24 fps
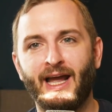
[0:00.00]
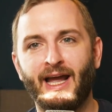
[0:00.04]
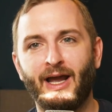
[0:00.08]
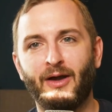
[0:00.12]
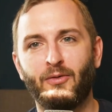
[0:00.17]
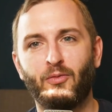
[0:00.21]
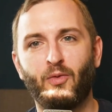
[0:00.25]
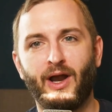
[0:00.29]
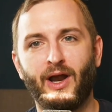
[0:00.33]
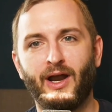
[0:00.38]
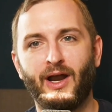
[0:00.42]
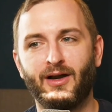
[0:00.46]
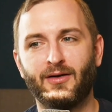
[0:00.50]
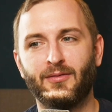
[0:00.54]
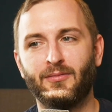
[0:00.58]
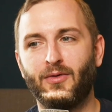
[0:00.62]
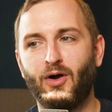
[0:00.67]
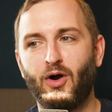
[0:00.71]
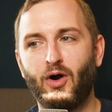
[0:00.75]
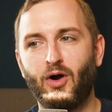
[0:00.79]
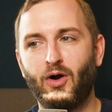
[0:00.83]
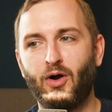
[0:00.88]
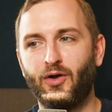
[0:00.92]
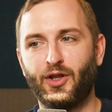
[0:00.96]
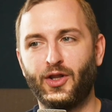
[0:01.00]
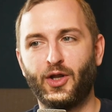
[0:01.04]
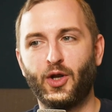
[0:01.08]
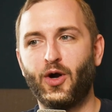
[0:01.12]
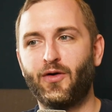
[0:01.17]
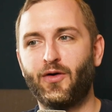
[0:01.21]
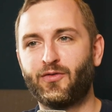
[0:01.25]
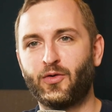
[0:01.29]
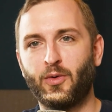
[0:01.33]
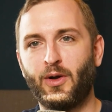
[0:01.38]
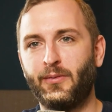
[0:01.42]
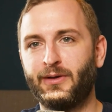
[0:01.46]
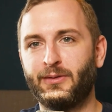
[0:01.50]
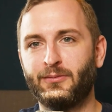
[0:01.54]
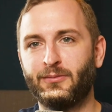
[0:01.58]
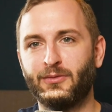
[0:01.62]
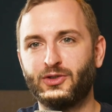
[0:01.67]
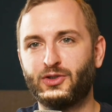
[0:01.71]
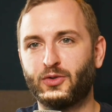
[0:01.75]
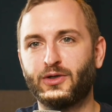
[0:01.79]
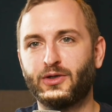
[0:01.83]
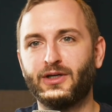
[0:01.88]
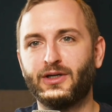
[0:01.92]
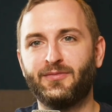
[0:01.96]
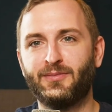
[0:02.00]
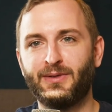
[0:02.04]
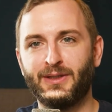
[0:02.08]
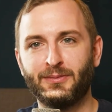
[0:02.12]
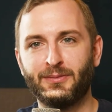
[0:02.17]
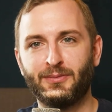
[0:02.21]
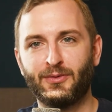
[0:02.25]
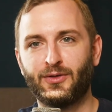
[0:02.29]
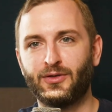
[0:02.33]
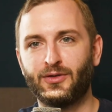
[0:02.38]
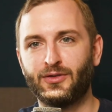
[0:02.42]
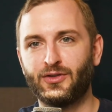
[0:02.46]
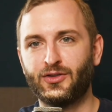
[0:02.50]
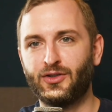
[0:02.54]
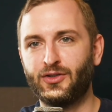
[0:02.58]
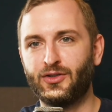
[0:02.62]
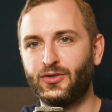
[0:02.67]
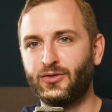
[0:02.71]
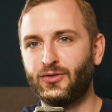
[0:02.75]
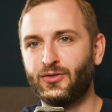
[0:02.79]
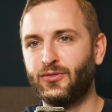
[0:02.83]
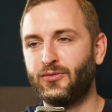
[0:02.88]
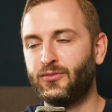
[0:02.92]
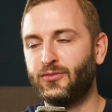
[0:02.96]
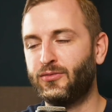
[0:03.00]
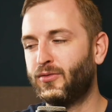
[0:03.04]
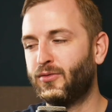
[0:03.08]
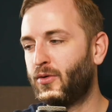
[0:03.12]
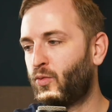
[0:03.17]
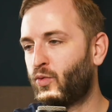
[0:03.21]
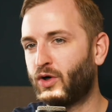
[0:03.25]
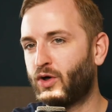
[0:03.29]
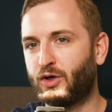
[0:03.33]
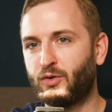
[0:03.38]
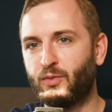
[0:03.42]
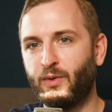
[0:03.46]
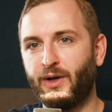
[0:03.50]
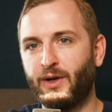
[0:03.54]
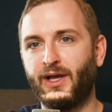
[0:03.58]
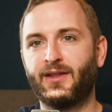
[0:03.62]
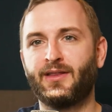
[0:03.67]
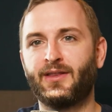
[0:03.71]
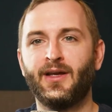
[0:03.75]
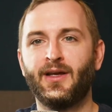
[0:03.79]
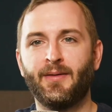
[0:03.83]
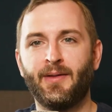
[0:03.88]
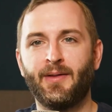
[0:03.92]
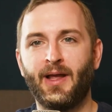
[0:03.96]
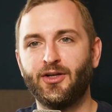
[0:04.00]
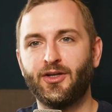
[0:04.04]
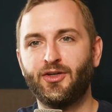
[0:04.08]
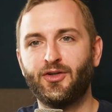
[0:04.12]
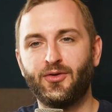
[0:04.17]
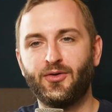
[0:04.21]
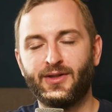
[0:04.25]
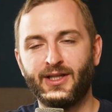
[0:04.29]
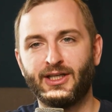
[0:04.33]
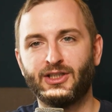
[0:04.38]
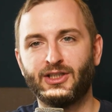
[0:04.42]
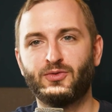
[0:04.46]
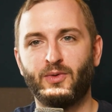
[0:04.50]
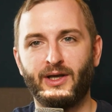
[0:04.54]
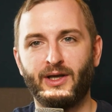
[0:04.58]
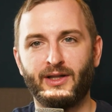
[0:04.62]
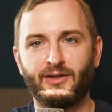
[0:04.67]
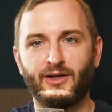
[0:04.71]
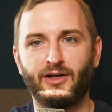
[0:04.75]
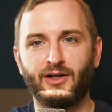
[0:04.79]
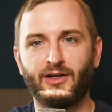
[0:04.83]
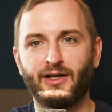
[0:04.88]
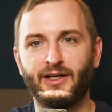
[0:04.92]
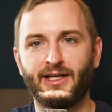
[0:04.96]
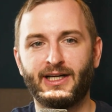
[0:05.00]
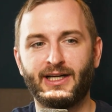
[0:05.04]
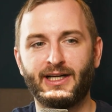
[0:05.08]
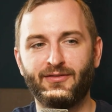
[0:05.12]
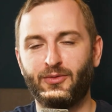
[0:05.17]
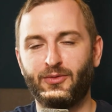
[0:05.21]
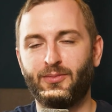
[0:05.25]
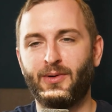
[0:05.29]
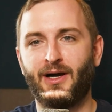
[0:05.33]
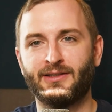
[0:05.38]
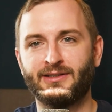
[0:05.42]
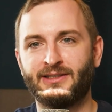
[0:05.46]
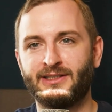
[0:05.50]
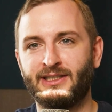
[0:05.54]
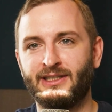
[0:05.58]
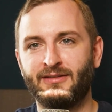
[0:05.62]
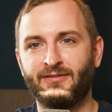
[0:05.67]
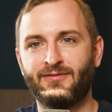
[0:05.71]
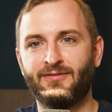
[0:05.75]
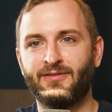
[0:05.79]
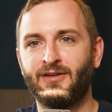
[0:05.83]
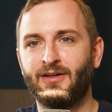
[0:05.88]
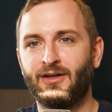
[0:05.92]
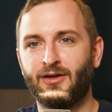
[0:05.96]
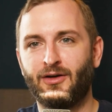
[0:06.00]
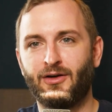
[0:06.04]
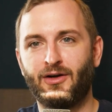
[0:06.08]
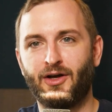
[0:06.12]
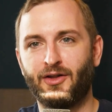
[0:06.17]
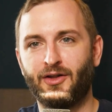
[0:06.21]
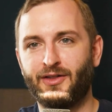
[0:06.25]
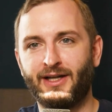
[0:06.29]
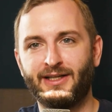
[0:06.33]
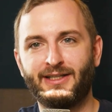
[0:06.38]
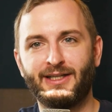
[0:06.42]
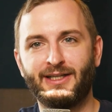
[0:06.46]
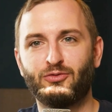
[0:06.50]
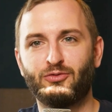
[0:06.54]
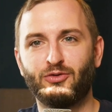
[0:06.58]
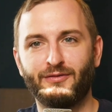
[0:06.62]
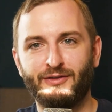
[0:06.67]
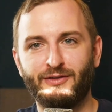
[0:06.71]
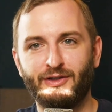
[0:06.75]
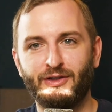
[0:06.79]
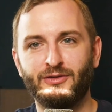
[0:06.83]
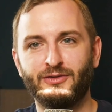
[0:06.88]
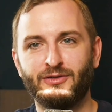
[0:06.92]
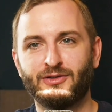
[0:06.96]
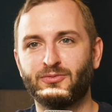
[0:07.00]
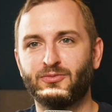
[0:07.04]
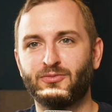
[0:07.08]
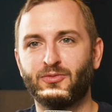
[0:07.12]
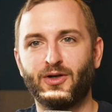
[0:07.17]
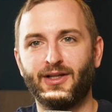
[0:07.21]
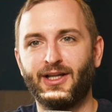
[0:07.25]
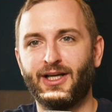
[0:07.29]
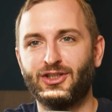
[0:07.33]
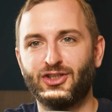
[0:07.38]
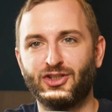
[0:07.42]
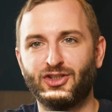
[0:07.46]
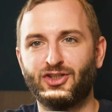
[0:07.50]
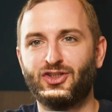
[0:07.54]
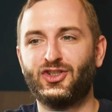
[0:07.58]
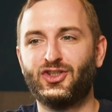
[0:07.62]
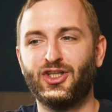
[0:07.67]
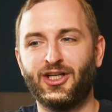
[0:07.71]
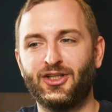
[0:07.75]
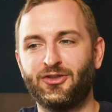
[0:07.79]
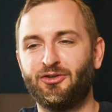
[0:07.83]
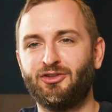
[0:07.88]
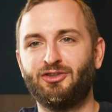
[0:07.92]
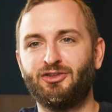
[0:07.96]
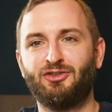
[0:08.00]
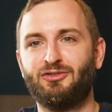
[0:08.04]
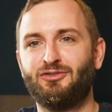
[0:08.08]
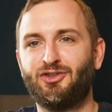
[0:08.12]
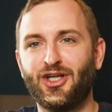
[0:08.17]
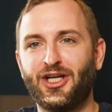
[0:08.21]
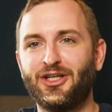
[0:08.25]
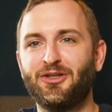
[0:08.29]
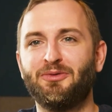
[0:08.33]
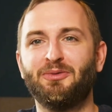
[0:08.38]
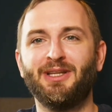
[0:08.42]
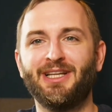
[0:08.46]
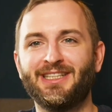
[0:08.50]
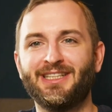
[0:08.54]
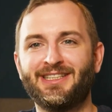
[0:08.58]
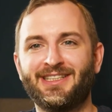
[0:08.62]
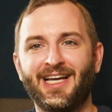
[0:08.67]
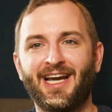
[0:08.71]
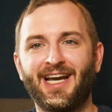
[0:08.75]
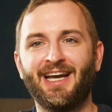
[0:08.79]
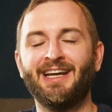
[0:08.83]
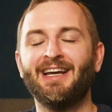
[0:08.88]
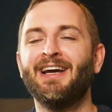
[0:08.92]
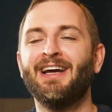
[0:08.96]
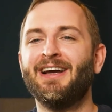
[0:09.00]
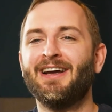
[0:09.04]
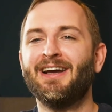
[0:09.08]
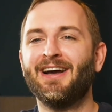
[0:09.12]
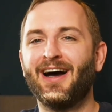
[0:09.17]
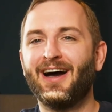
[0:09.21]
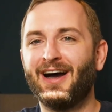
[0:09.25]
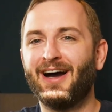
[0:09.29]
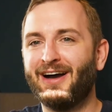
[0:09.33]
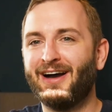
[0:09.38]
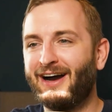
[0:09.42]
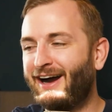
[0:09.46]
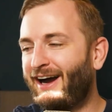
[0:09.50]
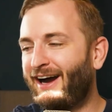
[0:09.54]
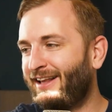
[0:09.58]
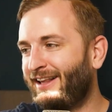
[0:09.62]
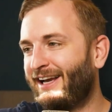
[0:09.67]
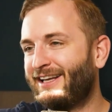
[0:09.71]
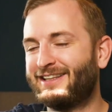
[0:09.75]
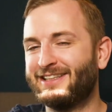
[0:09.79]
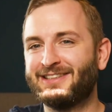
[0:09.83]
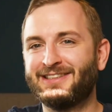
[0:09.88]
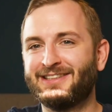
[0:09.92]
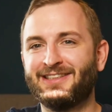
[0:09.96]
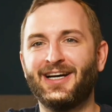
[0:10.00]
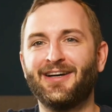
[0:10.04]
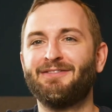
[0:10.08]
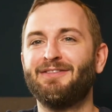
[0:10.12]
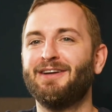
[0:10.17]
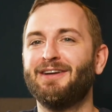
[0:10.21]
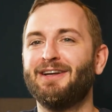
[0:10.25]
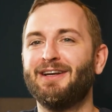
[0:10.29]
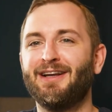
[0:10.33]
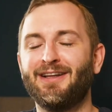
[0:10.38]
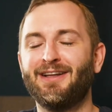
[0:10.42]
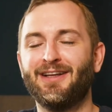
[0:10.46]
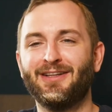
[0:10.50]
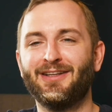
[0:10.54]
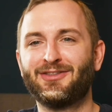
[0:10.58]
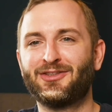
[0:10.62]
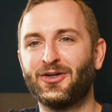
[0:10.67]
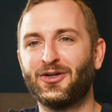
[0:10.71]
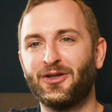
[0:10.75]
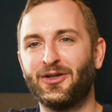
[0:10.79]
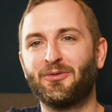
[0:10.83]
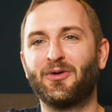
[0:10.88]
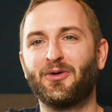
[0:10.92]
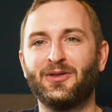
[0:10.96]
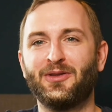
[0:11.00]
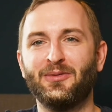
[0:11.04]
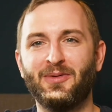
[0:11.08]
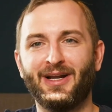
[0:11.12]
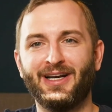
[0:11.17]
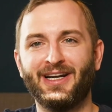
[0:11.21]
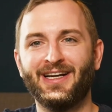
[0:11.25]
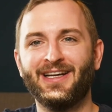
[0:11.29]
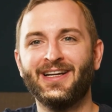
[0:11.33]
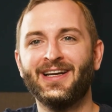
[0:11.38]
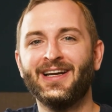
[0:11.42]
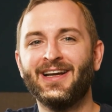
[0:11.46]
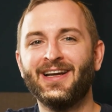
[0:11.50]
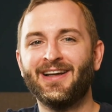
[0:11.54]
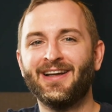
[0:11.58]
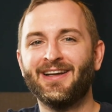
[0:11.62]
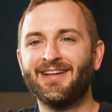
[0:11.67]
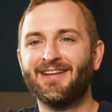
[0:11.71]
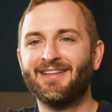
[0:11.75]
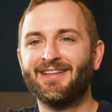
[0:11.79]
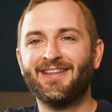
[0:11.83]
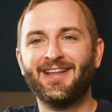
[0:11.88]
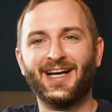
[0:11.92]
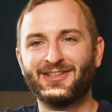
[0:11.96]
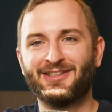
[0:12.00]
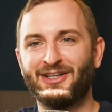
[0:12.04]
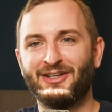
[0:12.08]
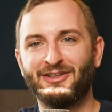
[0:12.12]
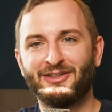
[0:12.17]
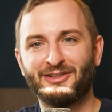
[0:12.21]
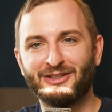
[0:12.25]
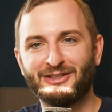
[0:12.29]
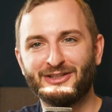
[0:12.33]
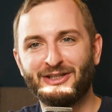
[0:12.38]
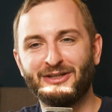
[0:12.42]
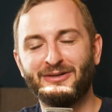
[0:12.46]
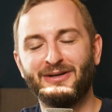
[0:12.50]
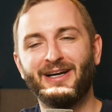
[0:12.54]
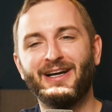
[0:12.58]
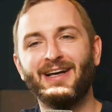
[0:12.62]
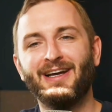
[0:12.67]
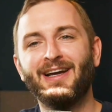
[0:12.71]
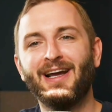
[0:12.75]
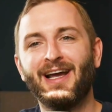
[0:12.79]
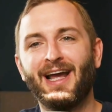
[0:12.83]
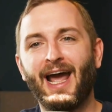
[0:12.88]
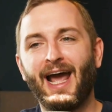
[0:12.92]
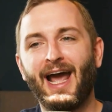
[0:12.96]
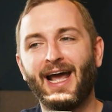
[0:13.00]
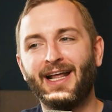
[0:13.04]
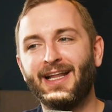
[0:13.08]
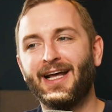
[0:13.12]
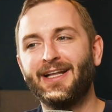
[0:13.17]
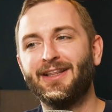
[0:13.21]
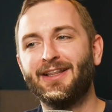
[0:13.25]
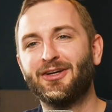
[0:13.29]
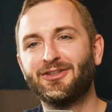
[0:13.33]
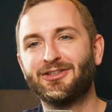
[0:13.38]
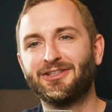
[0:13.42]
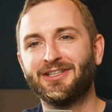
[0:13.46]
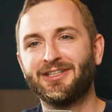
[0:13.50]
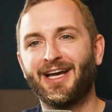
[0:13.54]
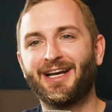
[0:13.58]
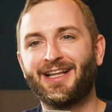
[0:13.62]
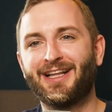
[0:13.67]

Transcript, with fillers: where the overwhelming majority of people you work with and do things with are going to give you positive authentic reviews where they just genu- genuinely say, I like this stuff. It's totally worth the money. That's all there is to it. And then there's like